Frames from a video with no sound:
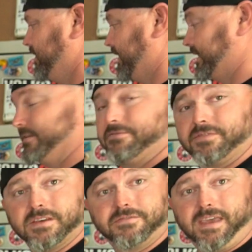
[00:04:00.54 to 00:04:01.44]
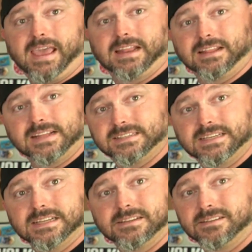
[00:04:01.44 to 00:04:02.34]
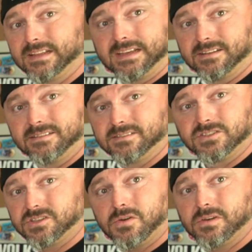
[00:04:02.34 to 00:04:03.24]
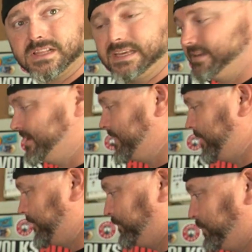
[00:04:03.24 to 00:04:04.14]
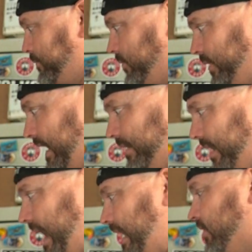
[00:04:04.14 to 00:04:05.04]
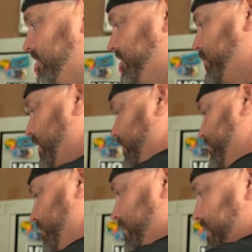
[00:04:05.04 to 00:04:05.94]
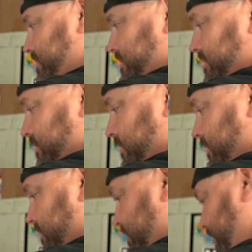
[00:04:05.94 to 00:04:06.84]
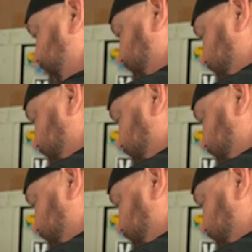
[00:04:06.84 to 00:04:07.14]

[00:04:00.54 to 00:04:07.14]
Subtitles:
and the fan, and that's it. Like, so clean. But we got to hide all these wires. So this and the